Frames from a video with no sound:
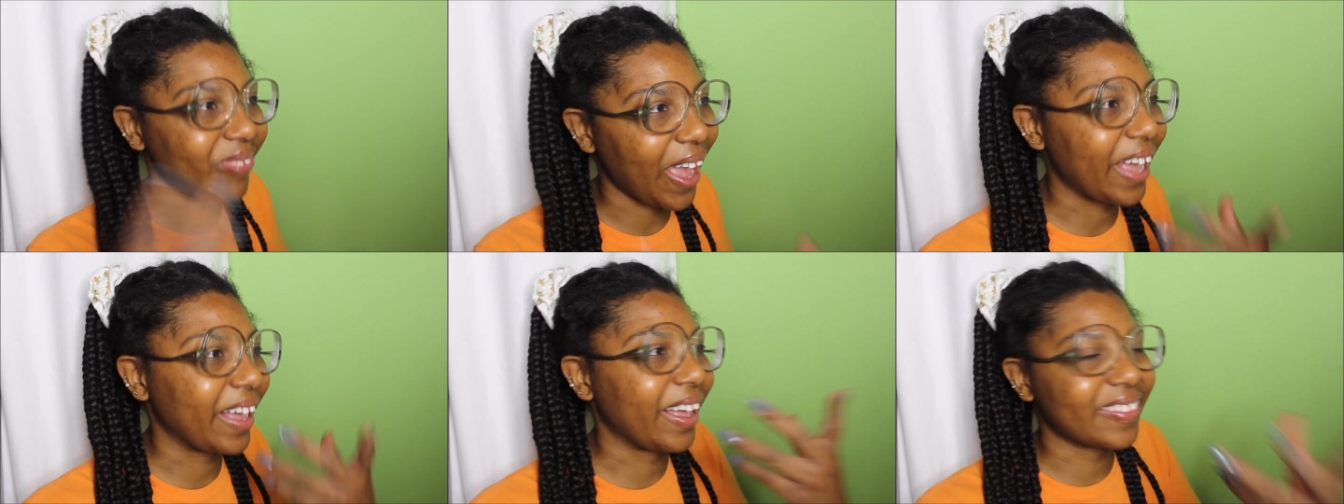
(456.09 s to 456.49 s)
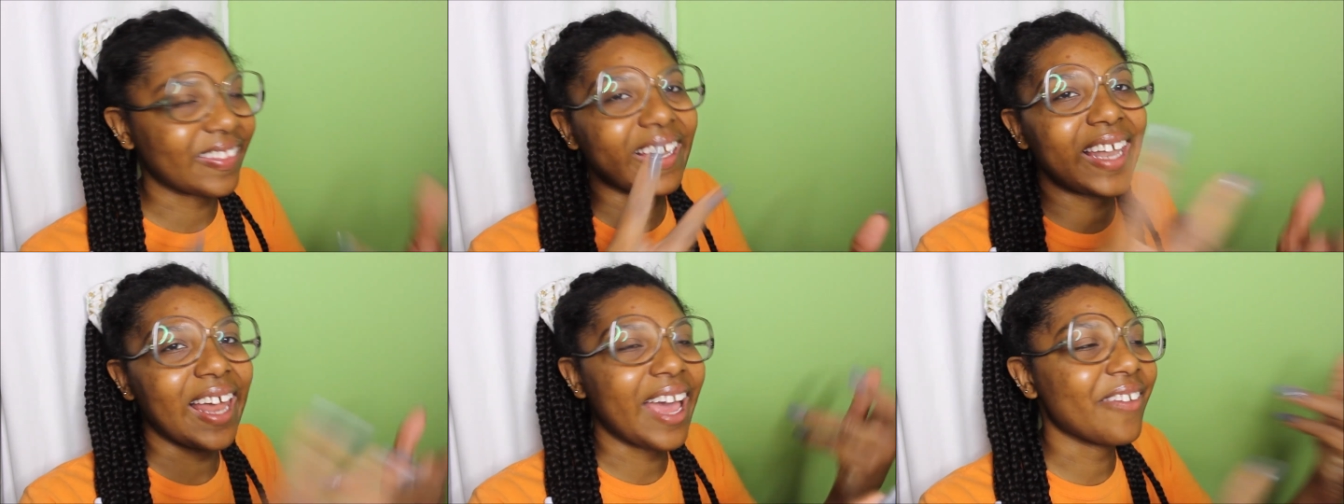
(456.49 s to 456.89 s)
I got
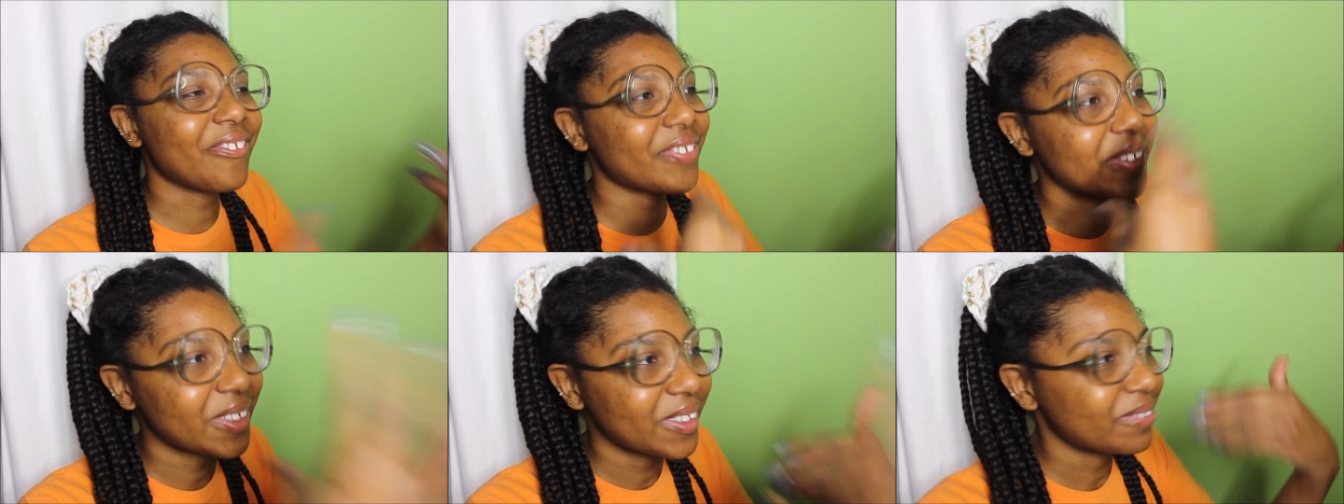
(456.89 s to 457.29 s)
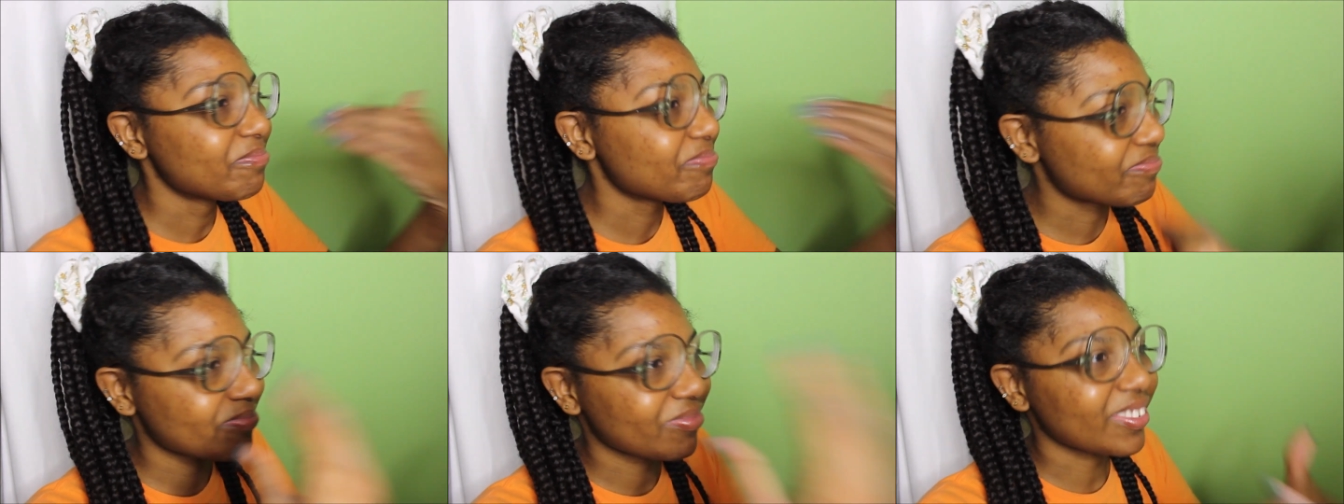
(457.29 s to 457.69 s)
the life
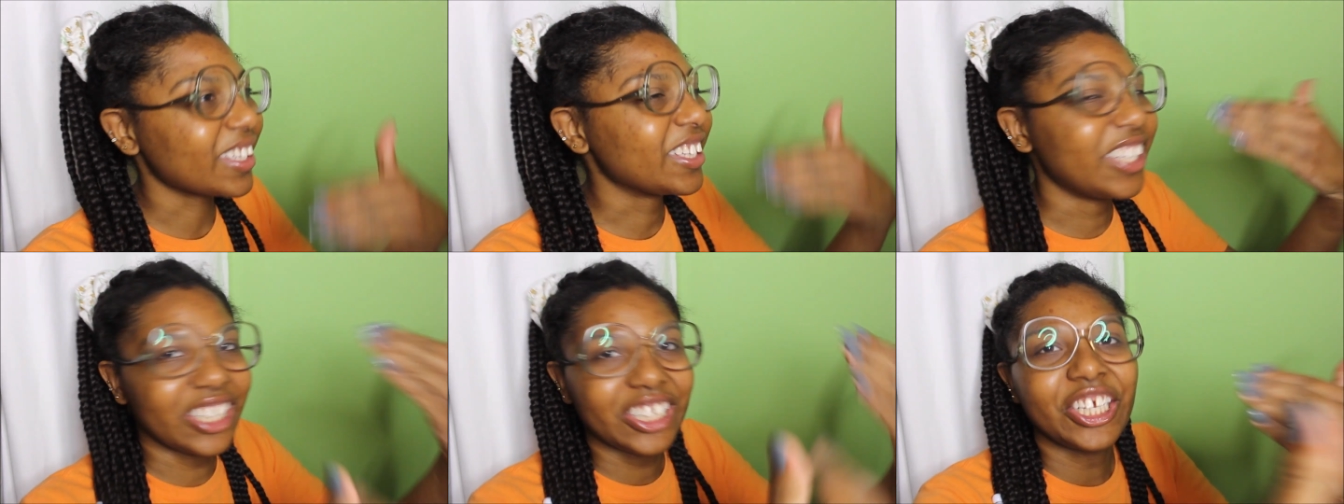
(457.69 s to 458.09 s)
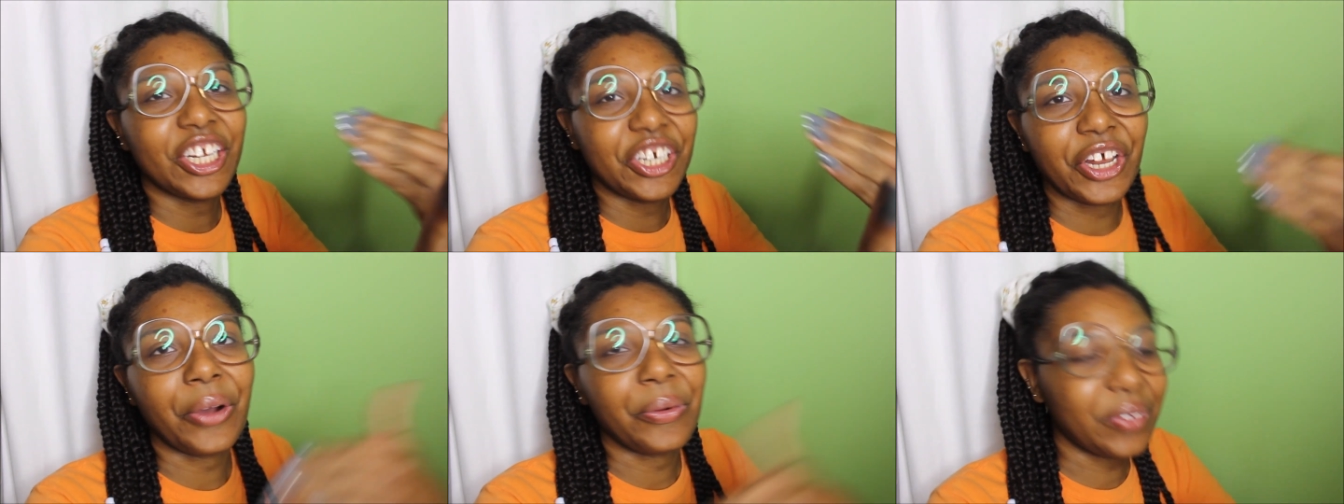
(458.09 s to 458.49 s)
you,
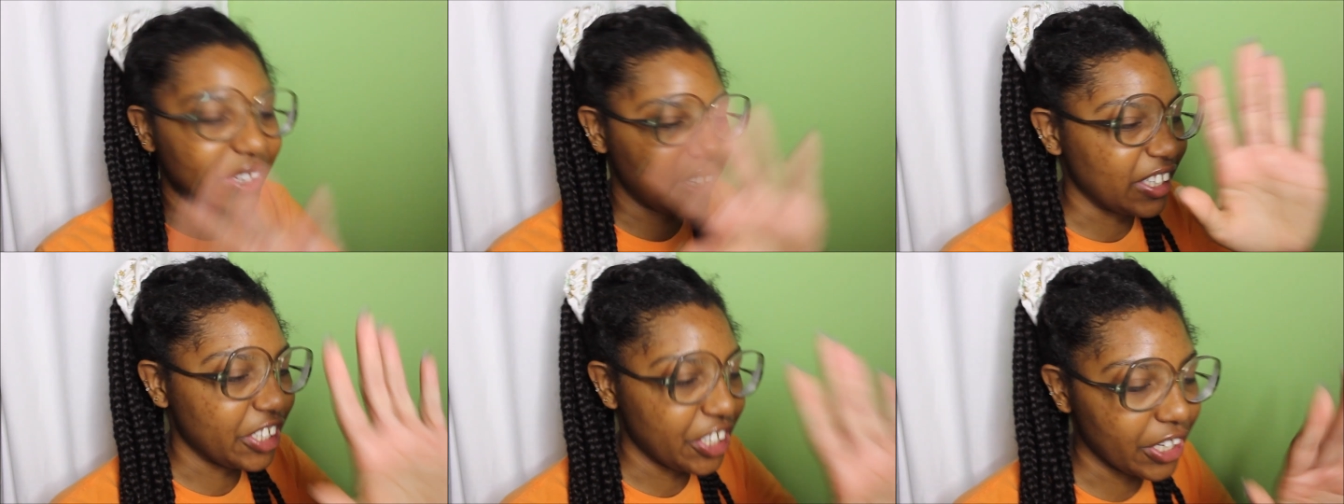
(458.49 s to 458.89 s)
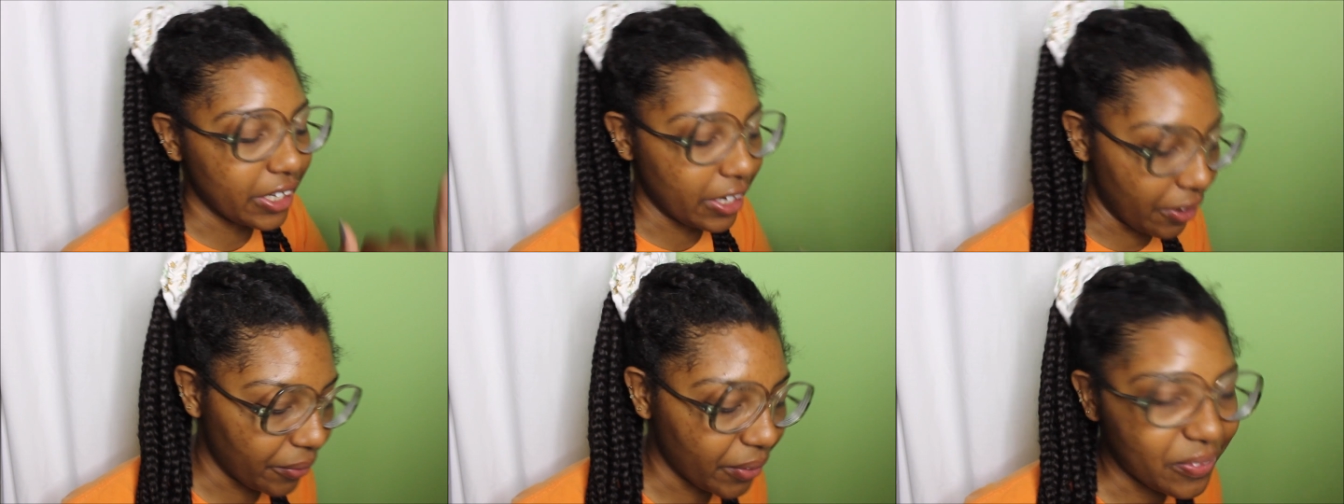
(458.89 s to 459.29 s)
you know, you, you
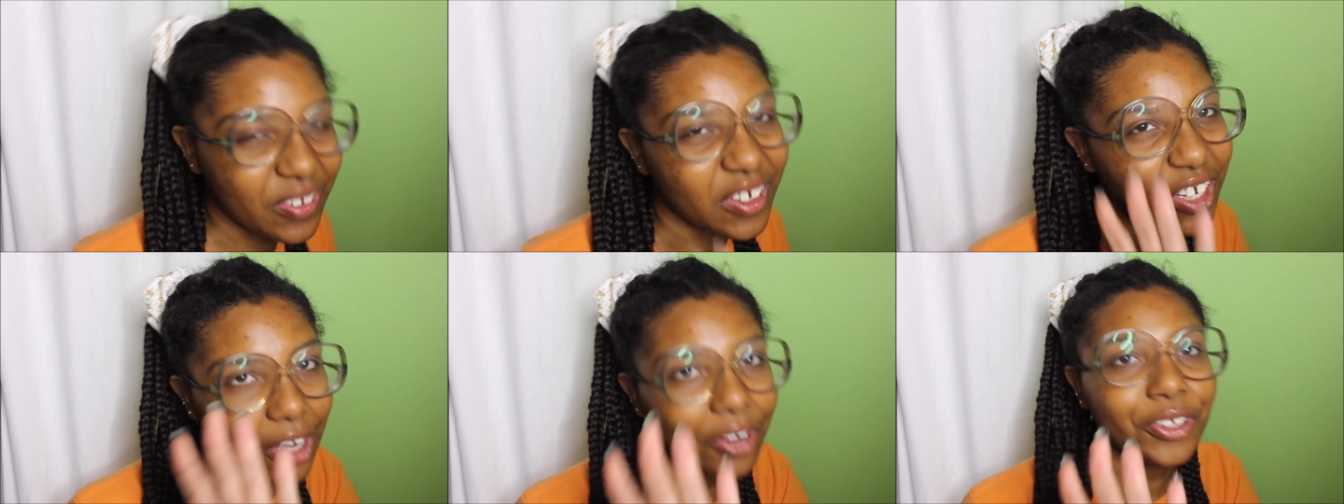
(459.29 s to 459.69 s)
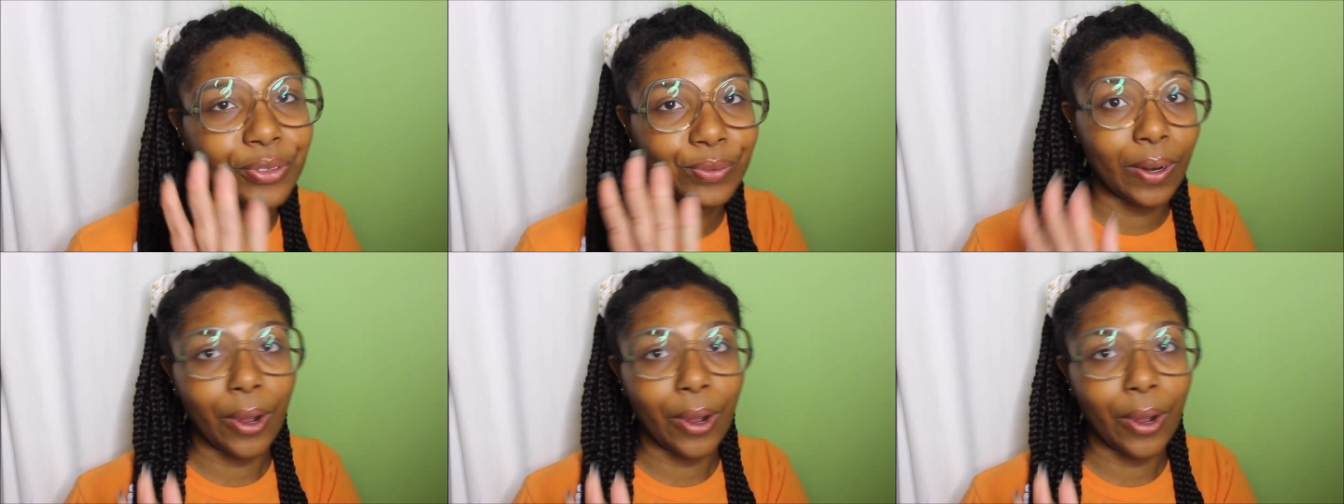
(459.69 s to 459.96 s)
know, you know, you